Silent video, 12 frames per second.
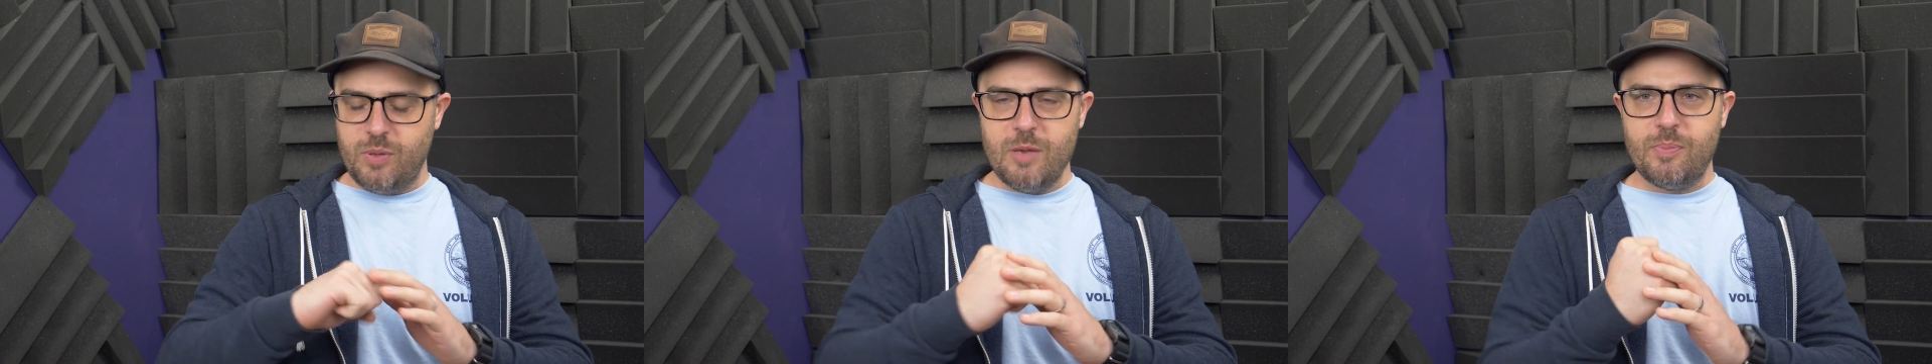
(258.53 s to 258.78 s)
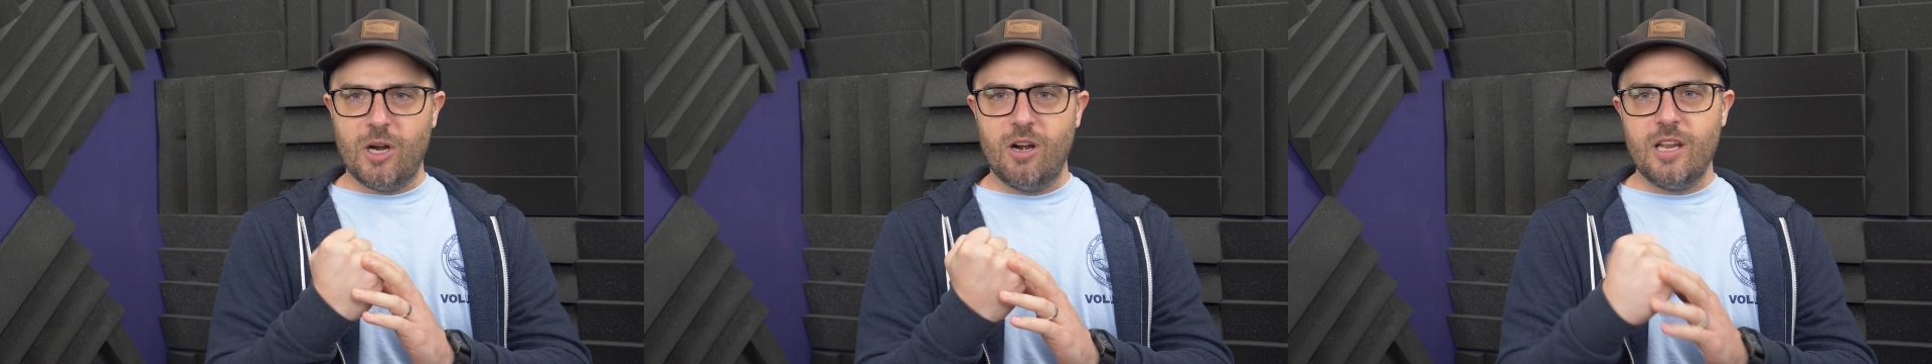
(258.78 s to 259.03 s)

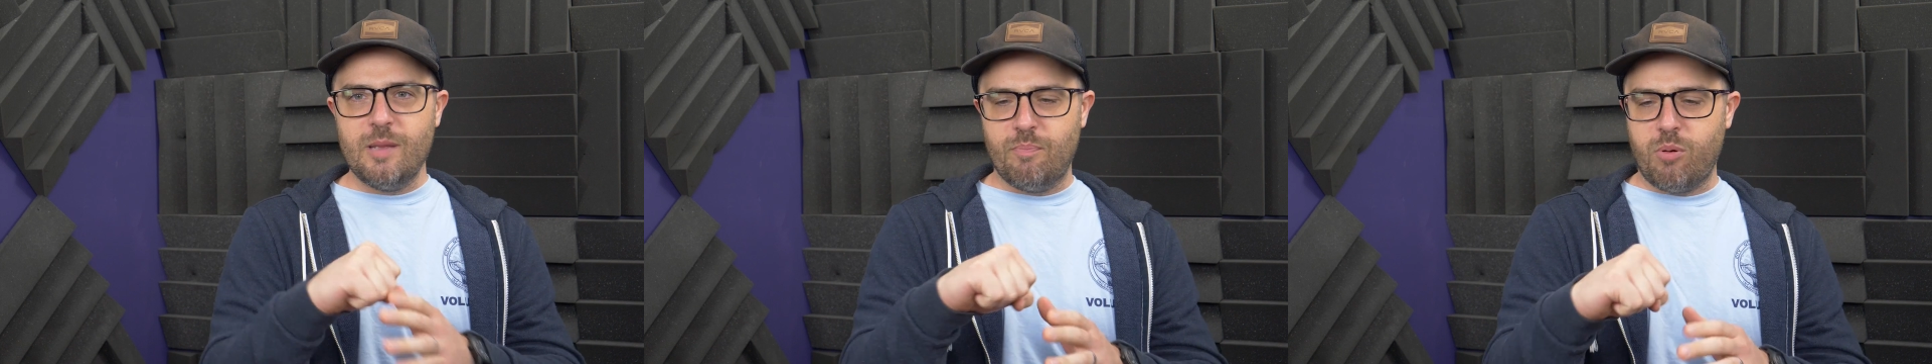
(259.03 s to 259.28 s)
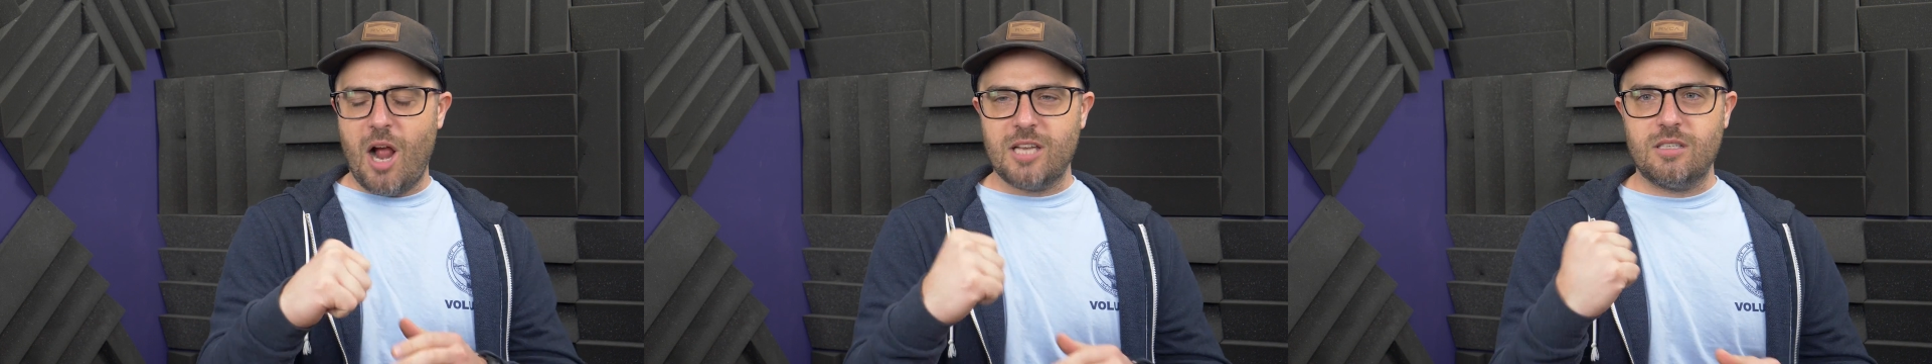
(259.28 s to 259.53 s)
B-parody
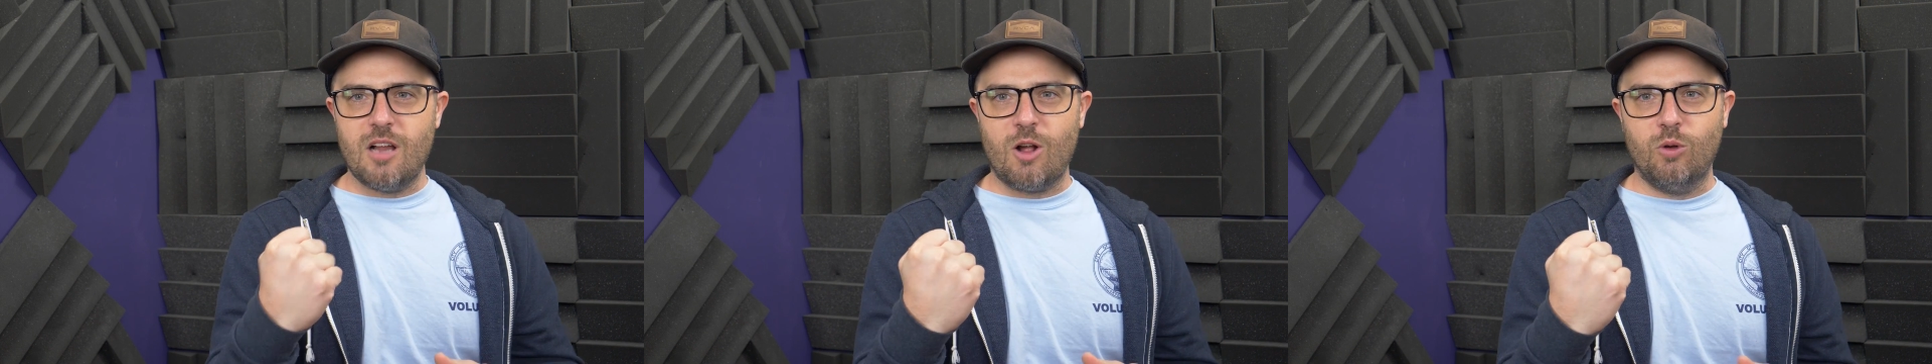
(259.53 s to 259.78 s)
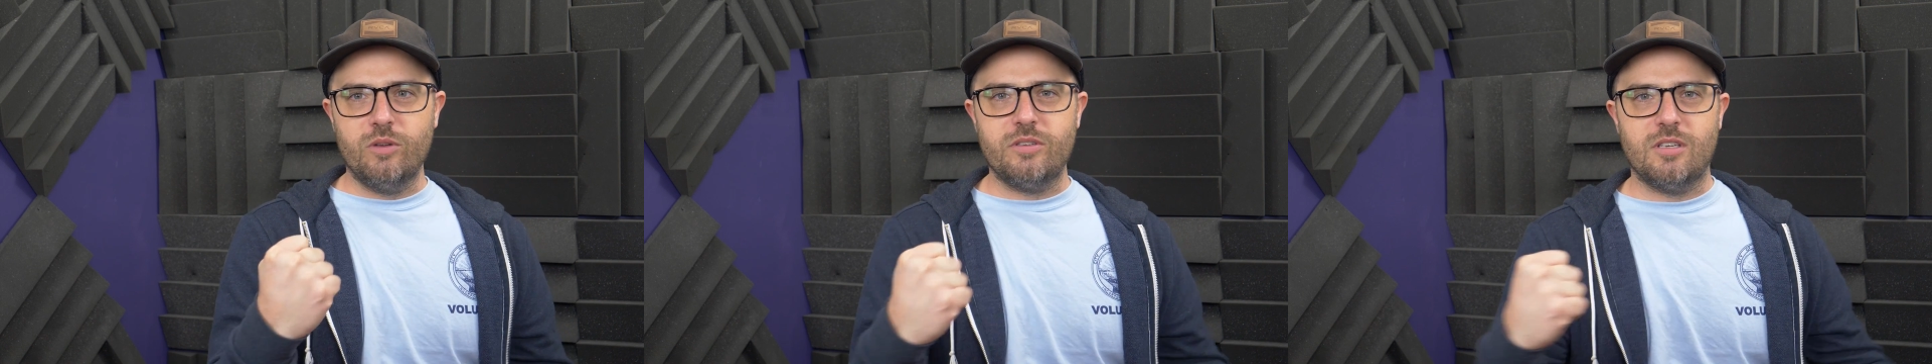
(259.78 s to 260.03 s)
brass
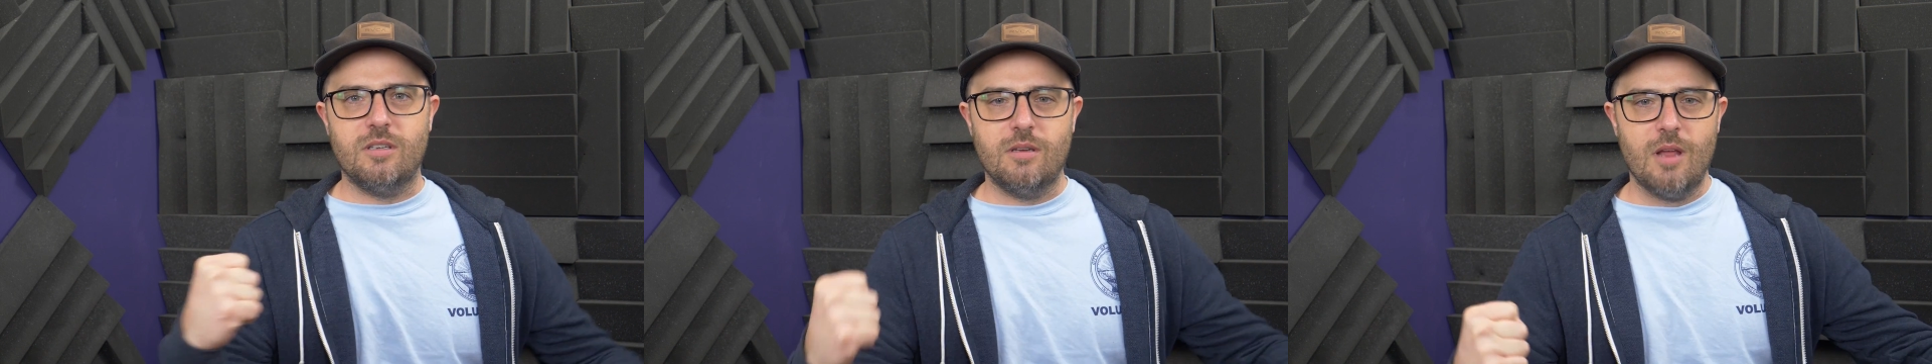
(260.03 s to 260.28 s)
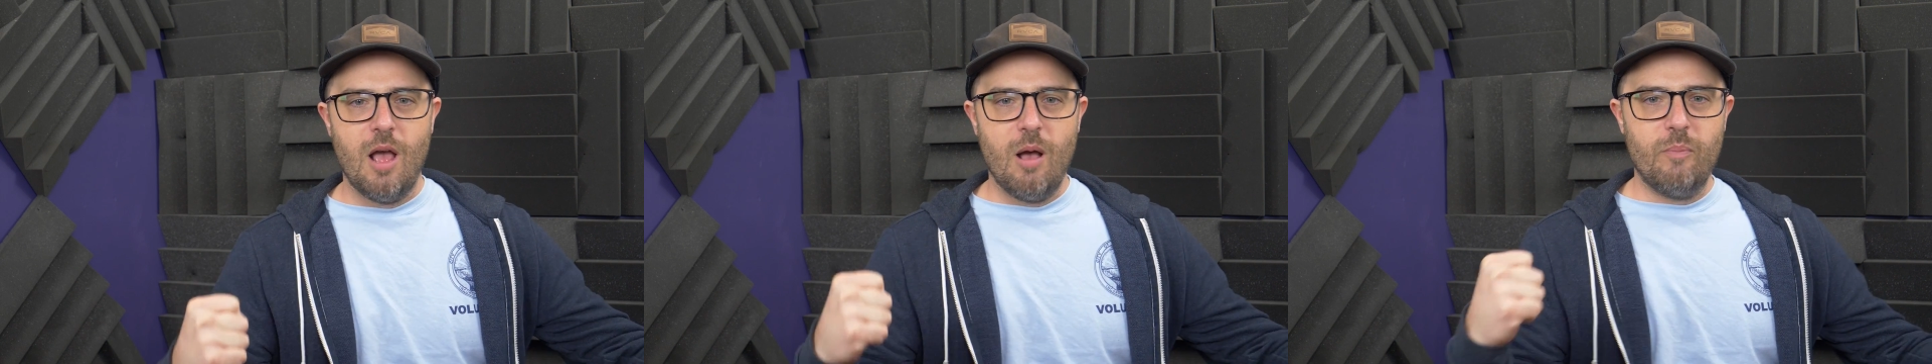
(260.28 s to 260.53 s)
knuckles
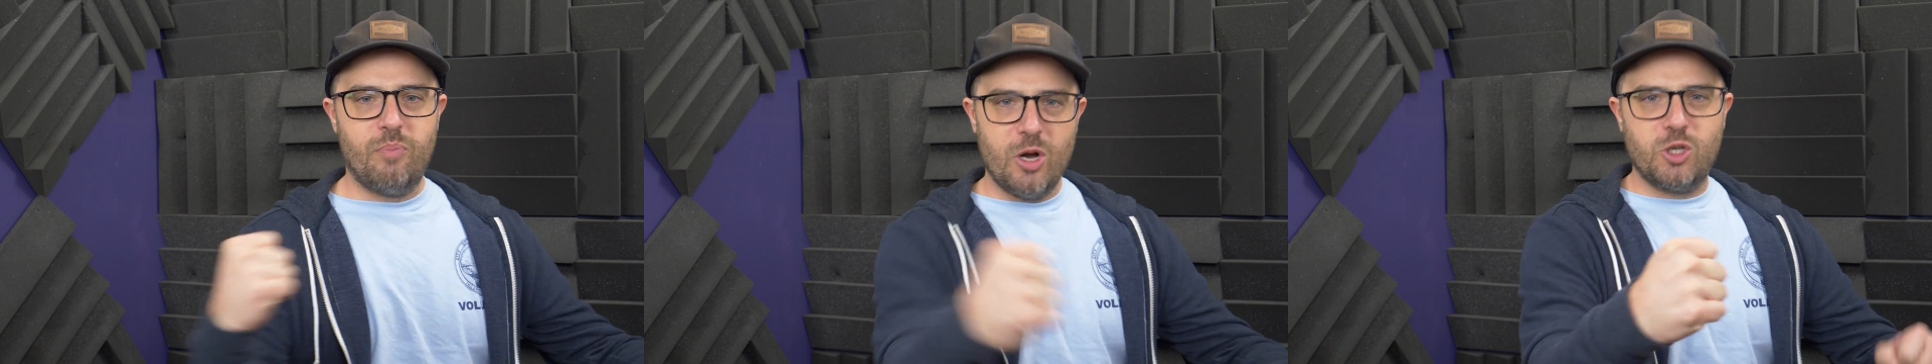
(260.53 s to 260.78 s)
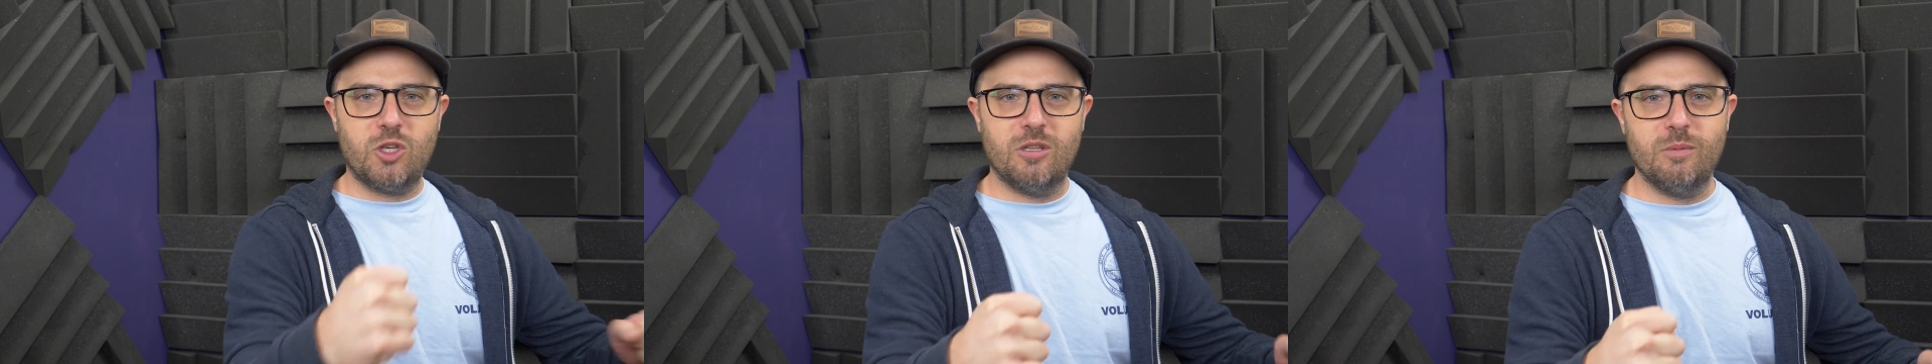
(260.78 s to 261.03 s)
and
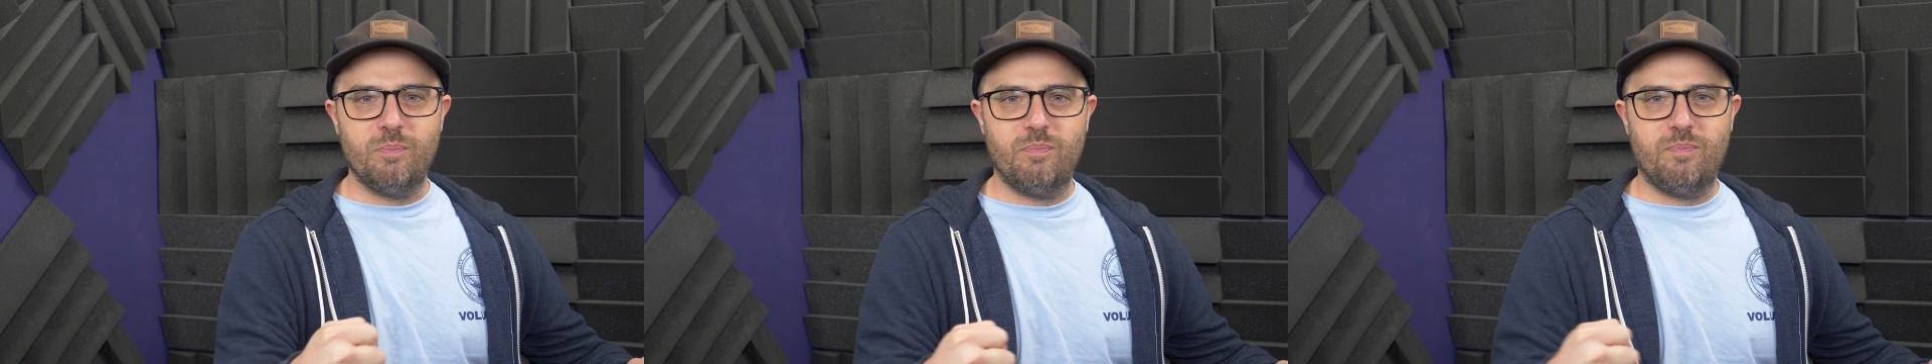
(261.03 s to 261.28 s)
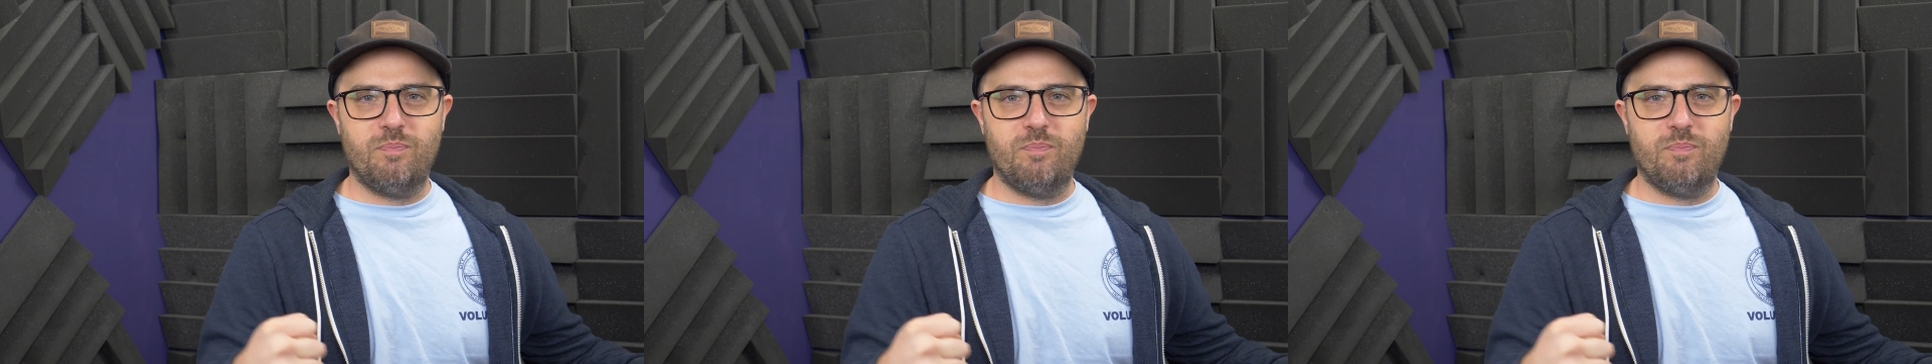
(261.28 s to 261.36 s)
punch the